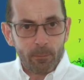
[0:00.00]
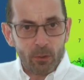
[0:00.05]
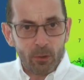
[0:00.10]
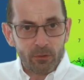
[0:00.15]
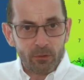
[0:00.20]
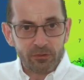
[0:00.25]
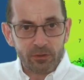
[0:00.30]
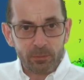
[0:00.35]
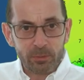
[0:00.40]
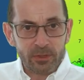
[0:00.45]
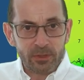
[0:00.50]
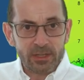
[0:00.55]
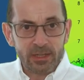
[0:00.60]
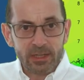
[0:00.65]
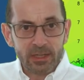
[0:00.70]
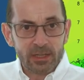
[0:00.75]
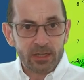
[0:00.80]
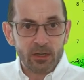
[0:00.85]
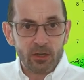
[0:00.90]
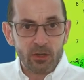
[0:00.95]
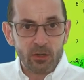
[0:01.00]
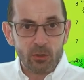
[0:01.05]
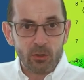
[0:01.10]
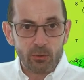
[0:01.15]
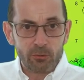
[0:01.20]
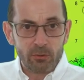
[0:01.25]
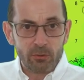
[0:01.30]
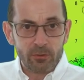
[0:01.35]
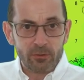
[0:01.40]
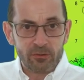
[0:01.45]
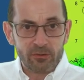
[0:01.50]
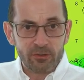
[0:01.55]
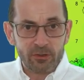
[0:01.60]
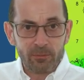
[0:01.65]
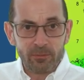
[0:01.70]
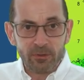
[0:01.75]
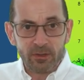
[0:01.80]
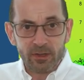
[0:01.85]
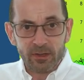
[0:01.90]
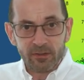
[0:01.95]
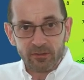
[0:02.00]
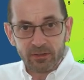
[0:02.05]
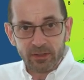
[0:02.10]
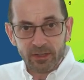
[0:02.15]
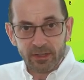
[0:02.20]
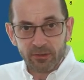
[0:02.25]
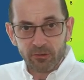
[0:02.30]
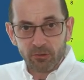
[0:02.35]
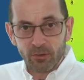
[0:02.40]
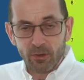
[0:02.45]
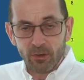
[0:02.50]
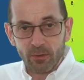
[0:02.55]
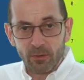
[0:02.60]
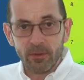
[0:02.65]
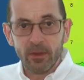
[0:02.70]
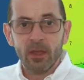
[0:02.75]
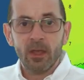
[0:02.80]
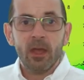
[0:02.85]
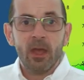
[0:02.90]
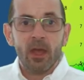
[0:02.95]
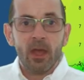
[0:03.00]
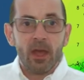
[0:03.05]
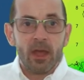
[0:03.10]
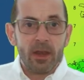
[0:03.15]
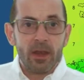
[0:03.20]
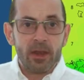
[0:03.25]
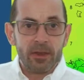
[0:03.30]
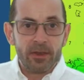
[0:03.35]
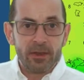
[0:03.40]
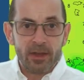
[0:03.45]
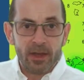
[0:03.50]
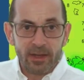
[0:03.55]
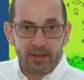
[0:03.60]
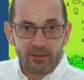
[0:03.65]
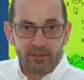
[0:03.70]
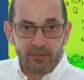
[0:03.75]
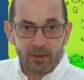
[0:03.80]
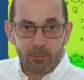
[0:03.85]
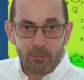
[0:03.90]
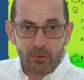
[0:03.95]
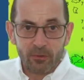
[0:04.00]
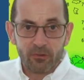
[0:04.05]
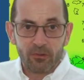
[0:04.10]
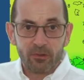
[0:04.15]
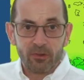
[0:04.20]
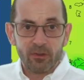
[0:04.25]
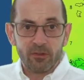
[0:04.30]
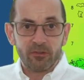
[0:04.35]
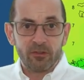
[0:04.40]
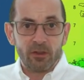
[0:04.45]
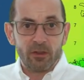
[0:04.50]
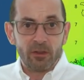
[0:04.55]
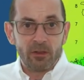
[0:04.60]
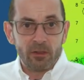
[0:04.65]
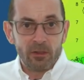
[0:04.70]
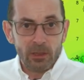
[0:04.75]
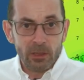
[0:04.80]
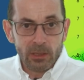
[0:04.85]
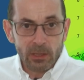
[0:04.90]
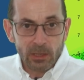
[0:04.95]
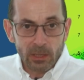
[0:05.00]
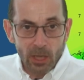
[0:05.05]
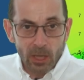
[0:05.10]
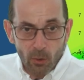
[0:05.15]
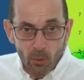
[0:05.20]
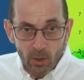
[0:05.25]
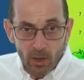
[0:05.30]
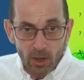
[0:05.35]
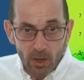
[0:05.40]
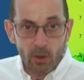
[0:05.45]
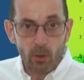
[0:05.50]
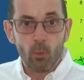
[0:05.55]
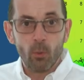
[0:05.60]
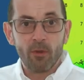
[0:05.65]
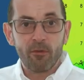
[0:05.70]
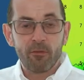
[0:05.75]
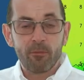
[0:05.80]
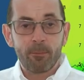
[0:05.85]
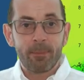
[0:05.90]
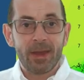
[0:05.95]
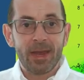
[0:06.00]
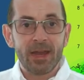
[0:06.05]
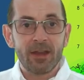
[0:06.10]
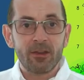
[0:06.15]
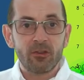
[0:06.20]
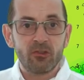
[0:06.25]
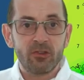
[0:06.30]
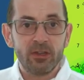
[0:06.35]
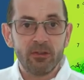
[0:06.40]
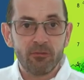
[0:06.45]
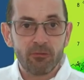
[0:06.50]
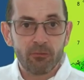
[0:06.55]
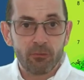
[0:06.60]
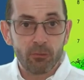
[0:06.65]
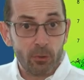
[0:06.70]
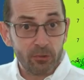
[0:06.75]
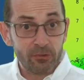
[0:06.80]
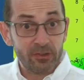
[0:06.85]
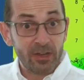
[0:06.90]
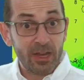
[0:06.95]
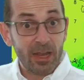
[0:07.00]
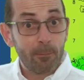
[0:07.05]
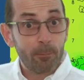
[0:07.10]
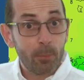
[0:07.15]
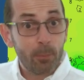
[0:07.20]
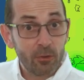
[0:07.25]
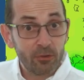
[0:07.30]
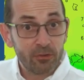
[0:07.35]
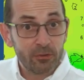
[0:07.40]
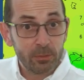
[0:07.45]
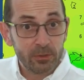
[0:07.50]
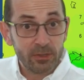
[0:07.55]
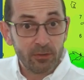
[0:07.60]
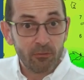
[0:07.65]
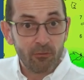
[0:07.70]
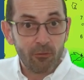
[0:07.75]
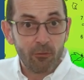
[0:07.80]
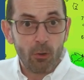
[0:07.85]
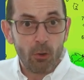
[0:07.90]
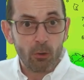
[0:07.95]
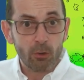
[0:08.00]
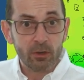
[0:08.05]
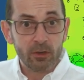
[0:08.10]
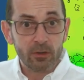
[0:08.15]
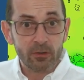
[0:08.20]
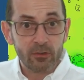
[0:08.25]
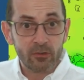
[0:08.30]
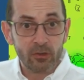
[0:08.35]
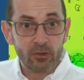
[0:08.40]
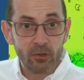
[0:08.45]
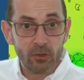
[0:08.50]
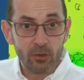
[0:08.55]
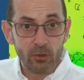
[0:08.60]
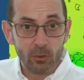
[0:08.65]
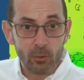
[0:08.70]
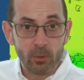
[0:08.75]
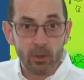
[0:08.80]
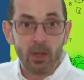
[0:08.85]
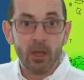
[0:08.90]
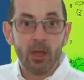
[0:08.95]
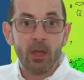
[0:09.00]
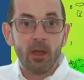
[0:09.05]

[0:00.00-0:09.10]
possibly colder on some days later on. Night temperatures lower with patchy frost and possibly fog too.